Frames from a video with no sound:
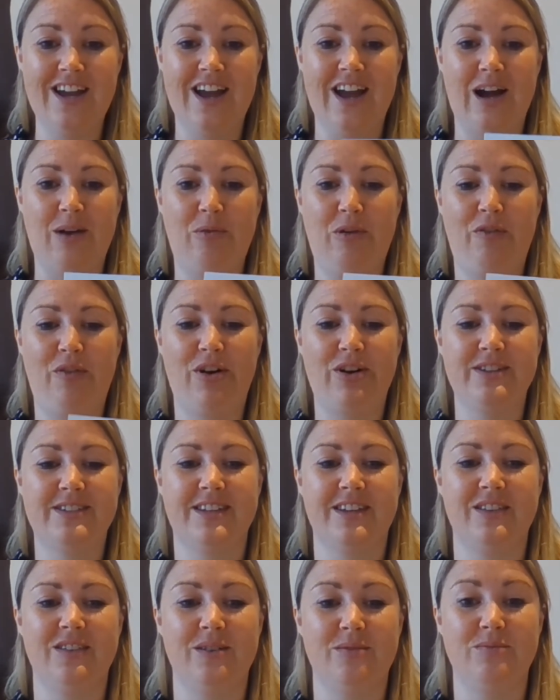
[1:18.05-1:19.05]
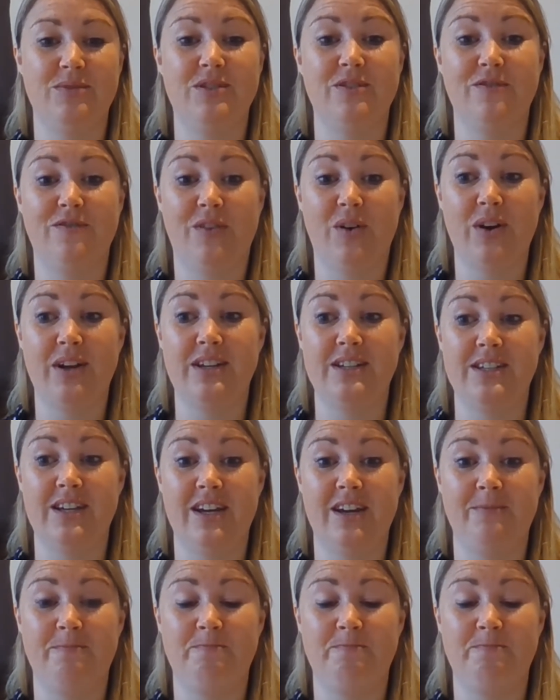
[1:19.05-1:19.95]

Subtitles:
and we're asking them to find it.